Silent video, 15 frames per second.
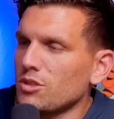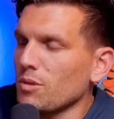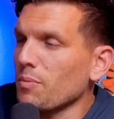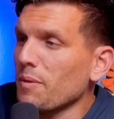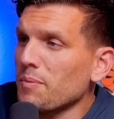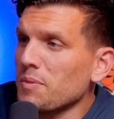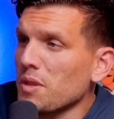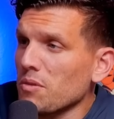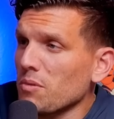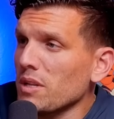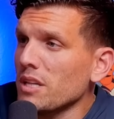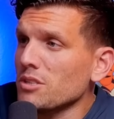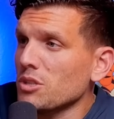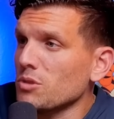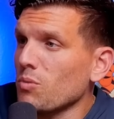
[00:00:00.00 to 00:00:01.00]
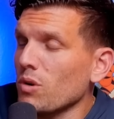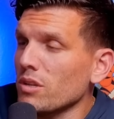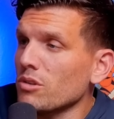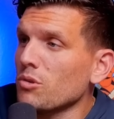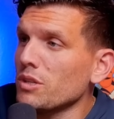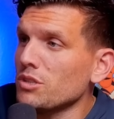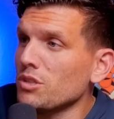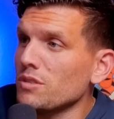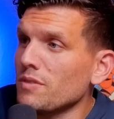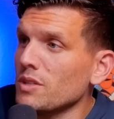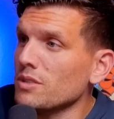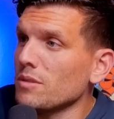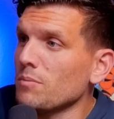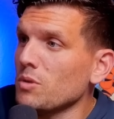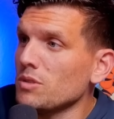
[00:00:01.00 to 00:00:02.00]
It's the religious war, the Christians
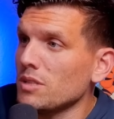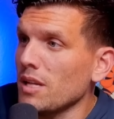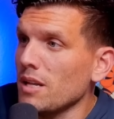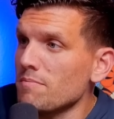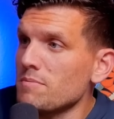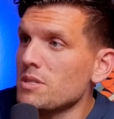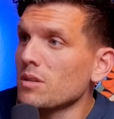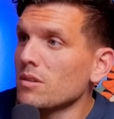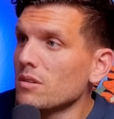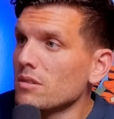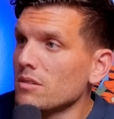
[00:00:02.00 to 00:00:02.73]
versus the Muslims.